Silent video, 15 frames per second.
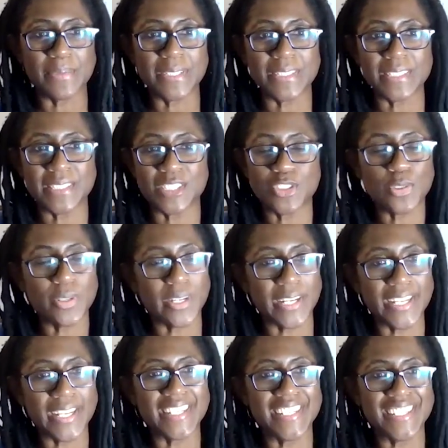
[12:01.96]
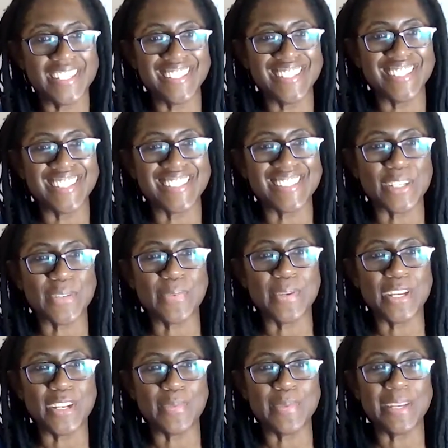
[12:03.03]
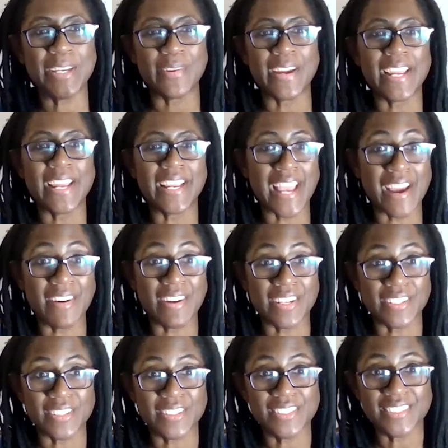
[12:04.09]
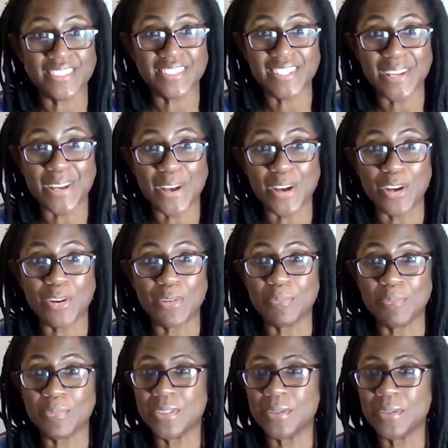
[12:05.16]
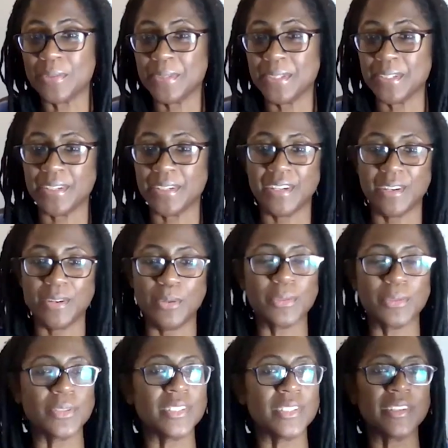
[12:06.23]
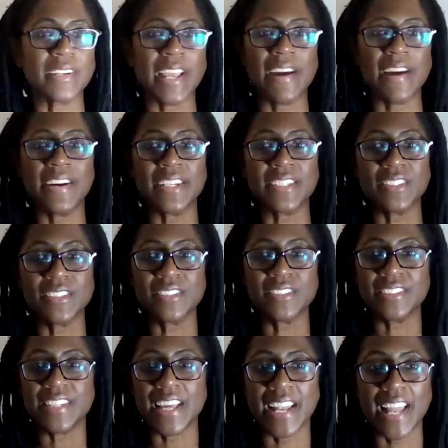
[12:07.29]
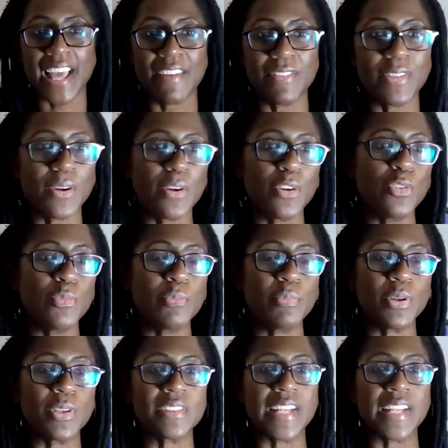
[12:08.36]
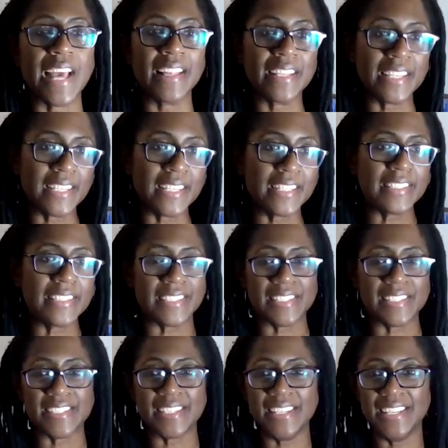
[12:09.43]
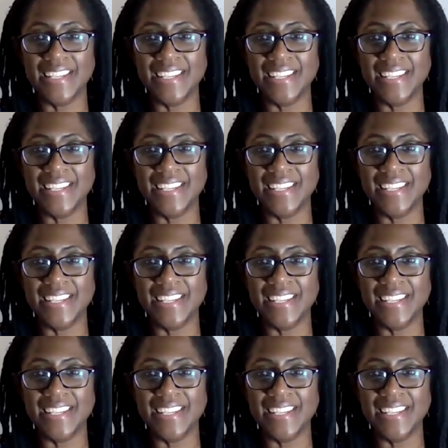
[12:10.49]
was a story. So we we create characters. Um, so there are older adult characters that have their own personalities and